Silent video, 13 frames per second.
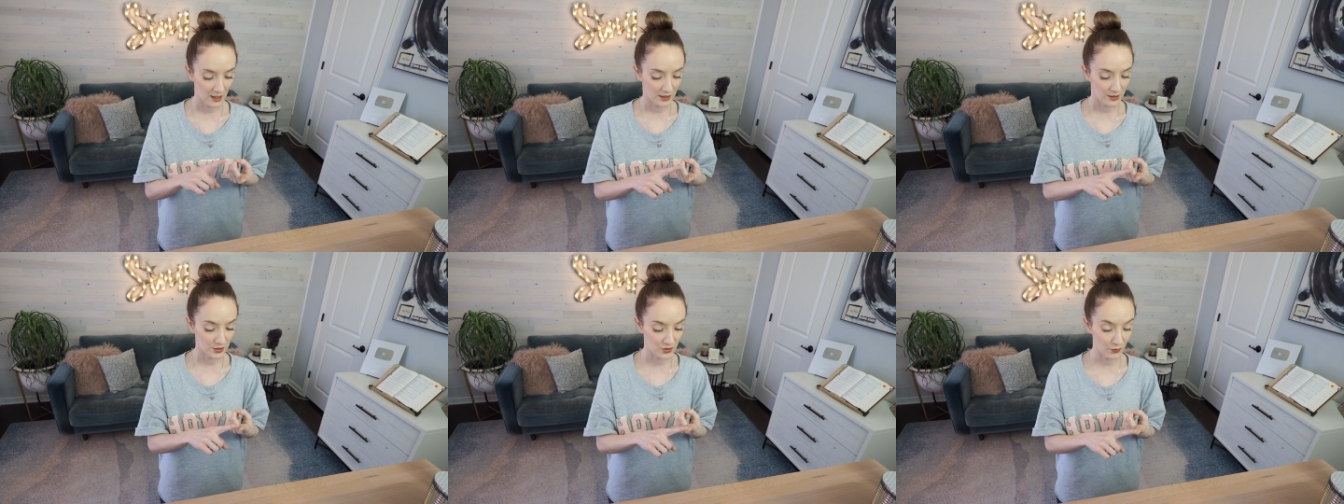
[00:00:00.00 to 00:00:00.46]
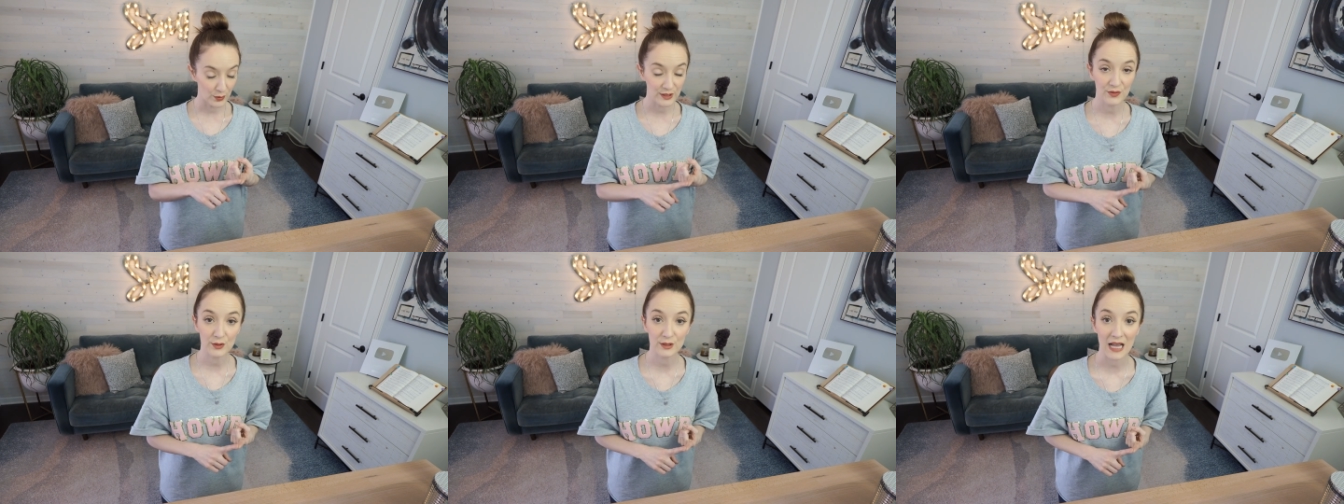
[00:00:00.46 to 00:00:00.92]
Does your voice
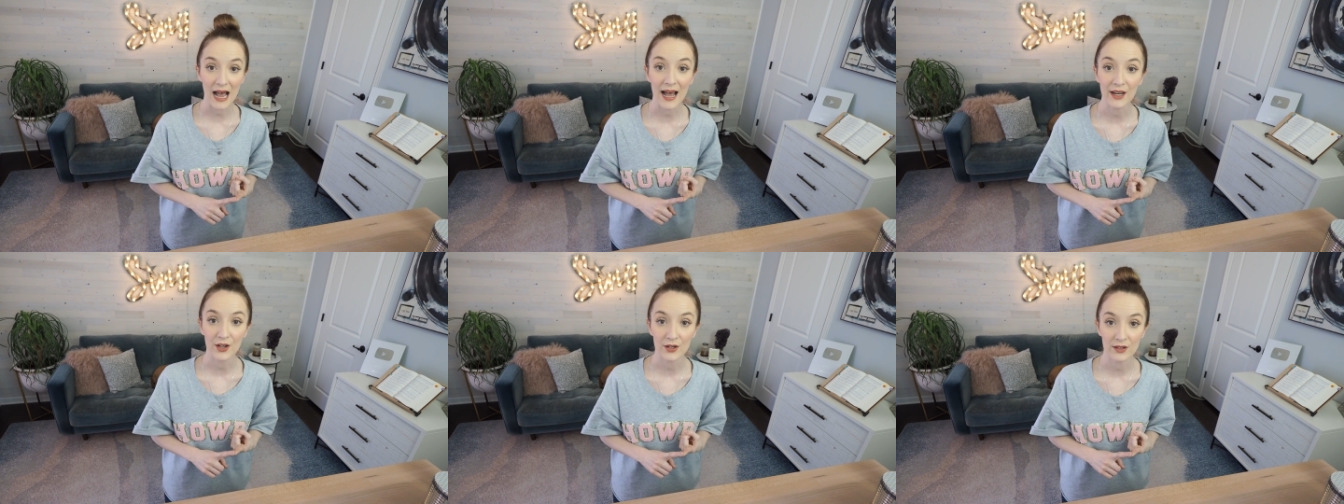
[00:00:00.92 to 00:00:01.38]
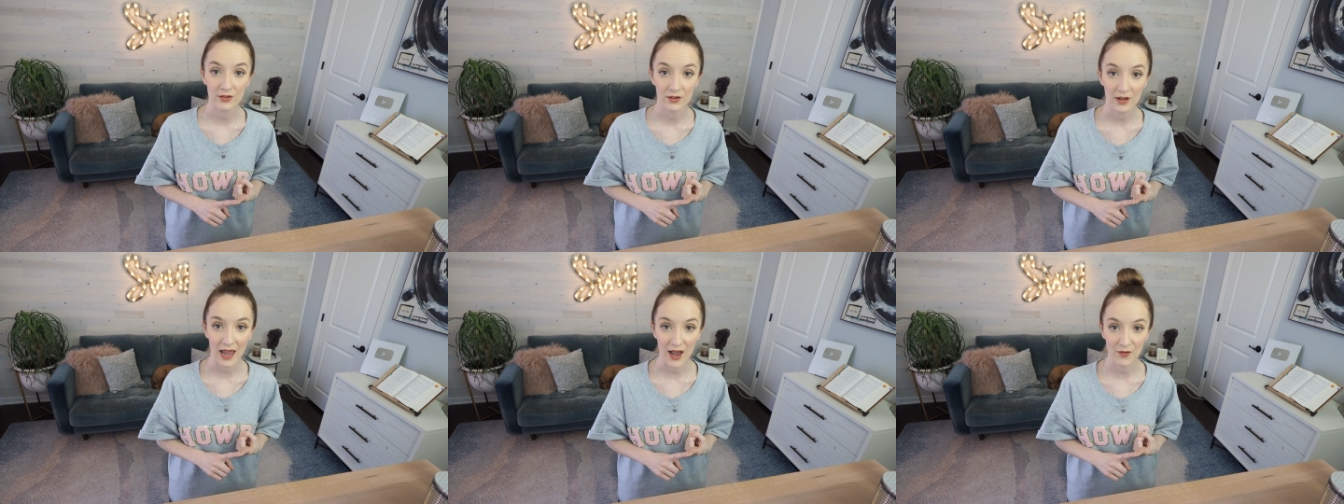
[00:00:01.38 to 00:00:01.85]
feel tired
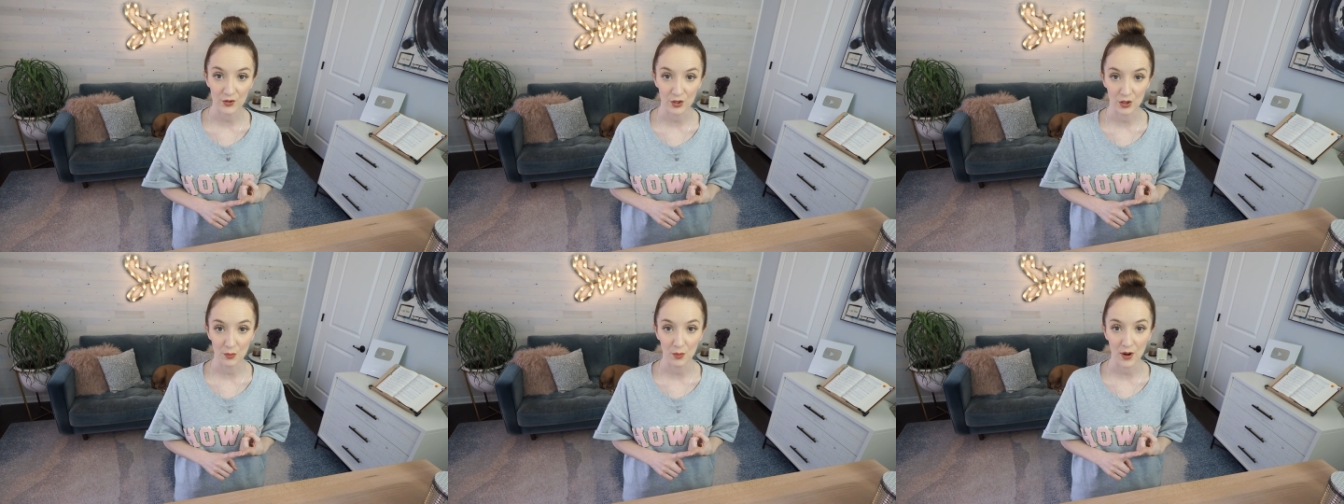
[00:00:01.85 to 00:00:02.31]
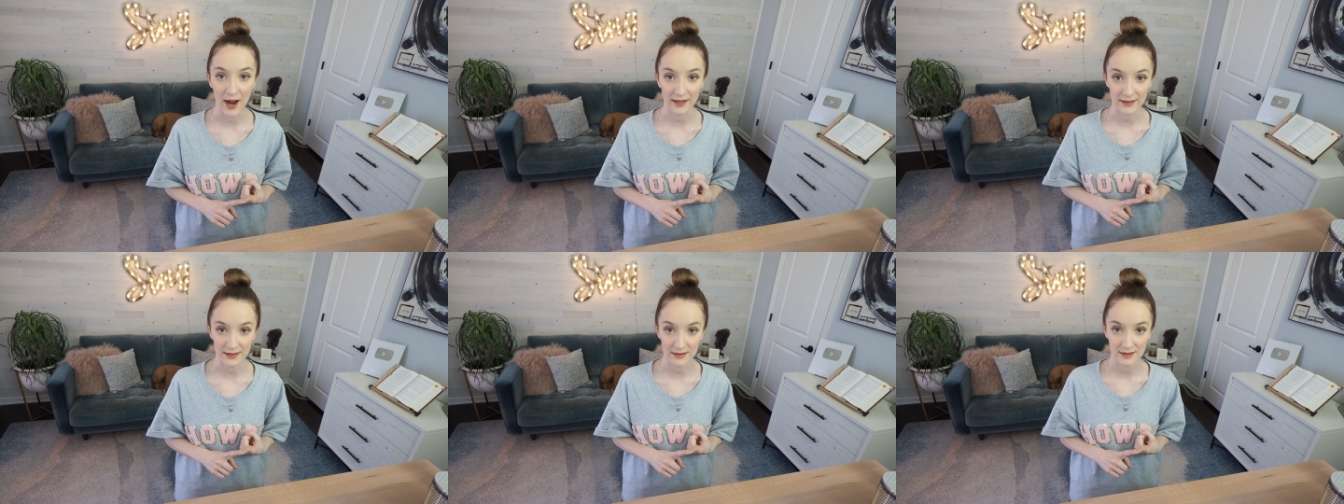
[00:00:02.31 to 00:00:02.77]
after you
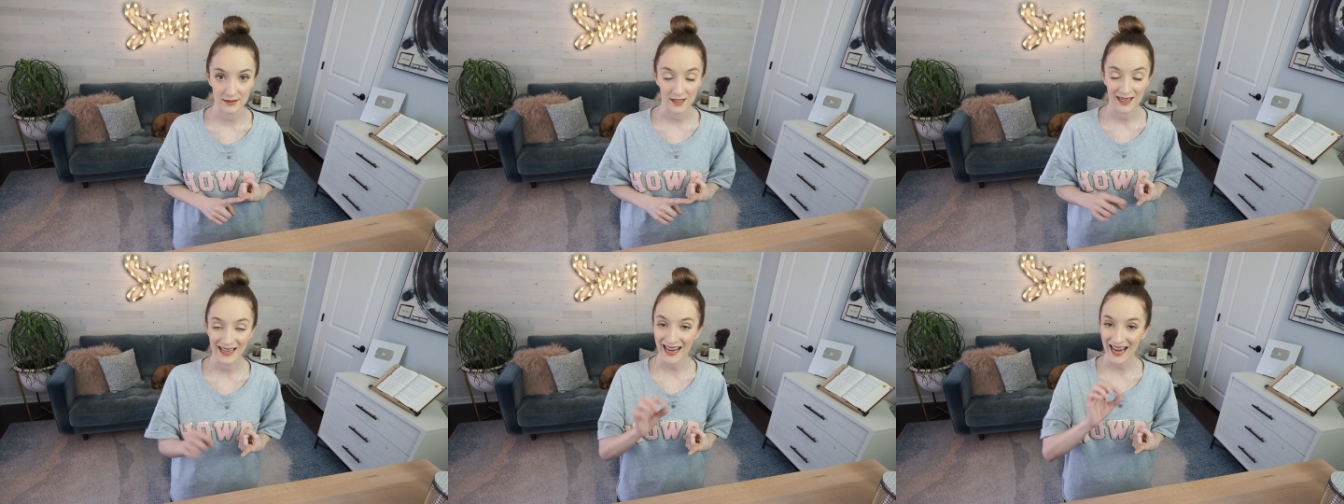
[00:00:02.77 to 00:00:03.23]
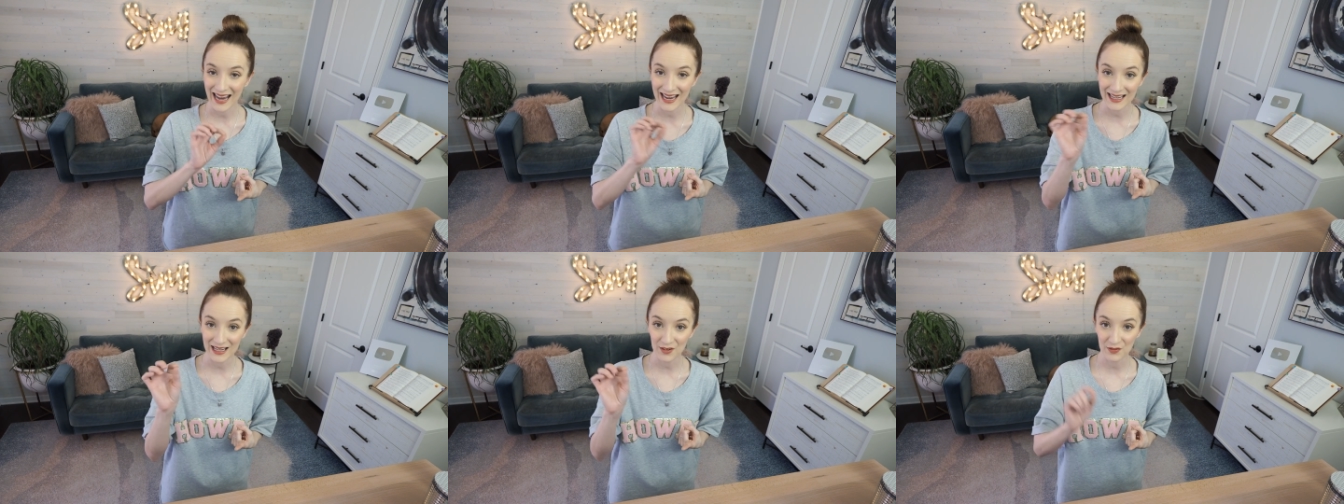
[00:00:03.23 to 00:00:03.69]
practice?
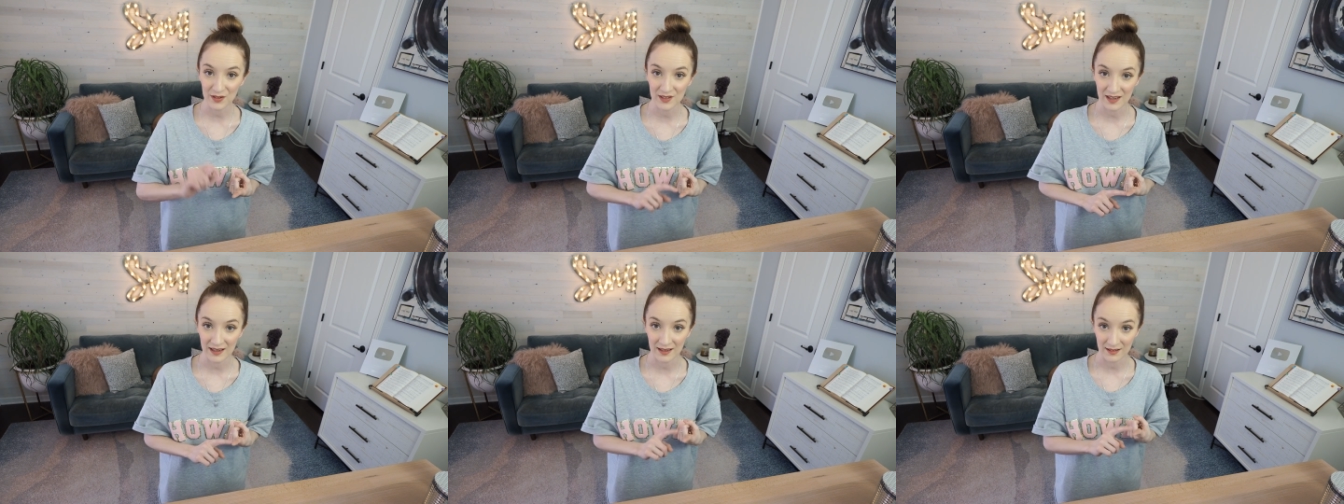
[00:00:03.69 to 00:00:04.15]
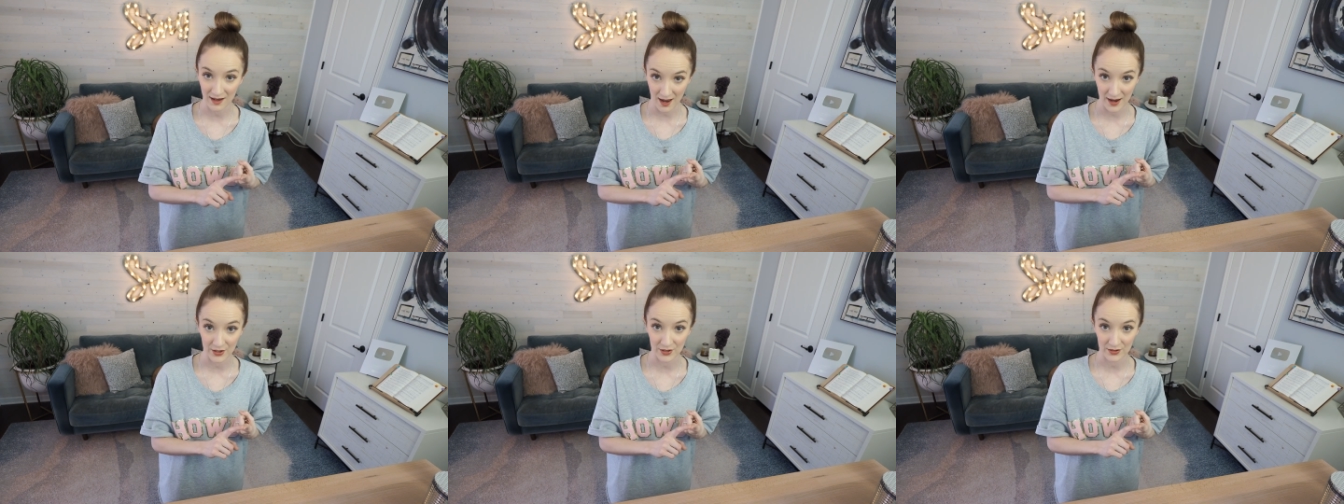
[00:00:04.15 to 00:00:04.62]
Any fatigue,
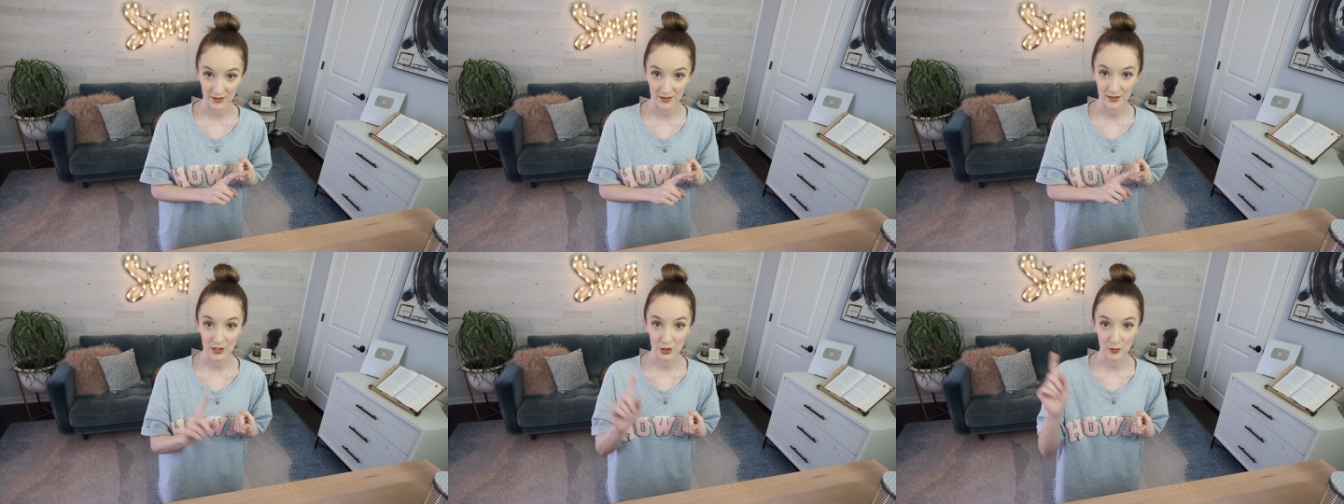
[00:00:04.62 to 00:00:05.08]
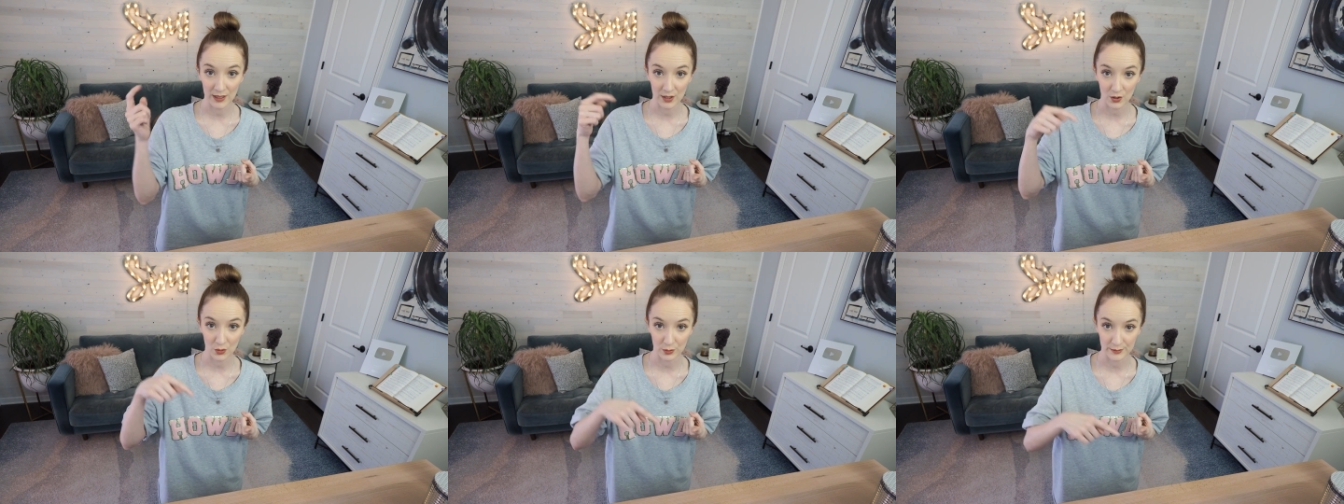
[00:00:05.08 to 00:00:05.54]
tired, you need a
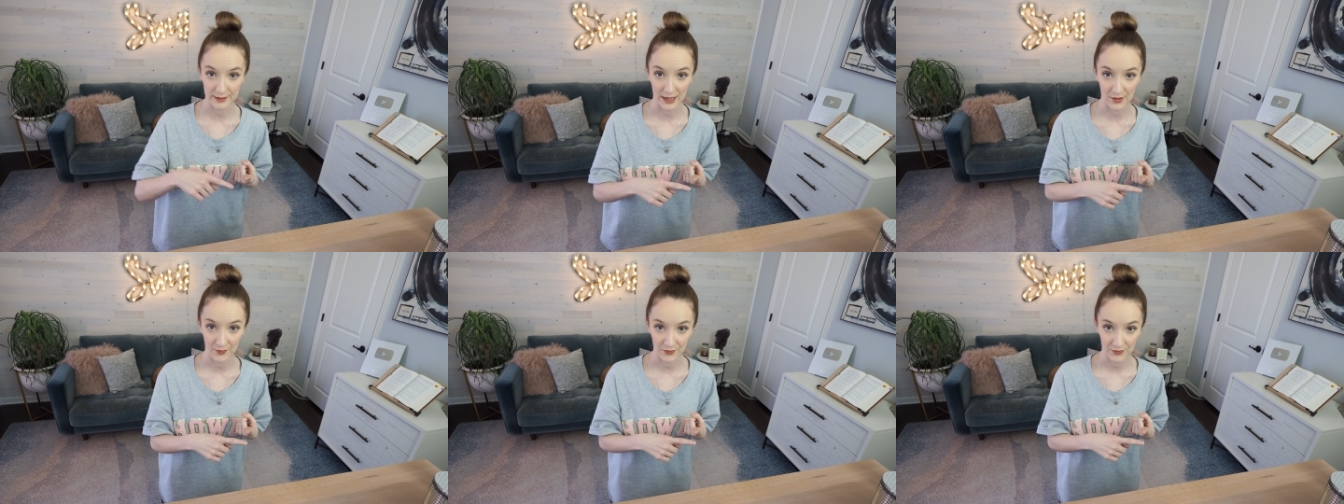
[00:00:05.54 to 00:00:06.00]
cool down.